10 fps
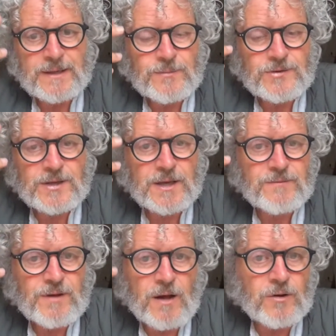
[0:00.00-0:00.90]
He was a kind
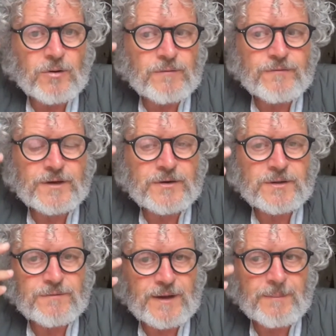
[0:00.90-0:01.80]
of an uncle figure in
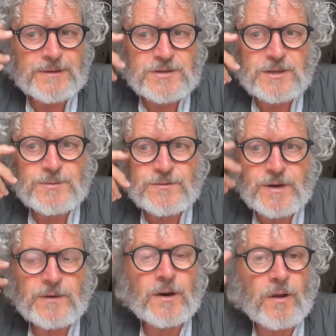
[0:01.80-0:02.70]
the family, so he was
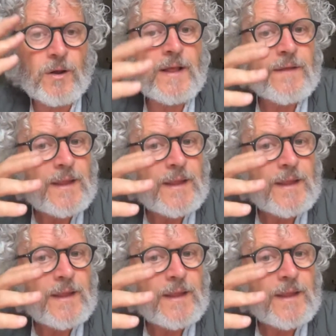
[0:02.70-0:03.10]
around a lot.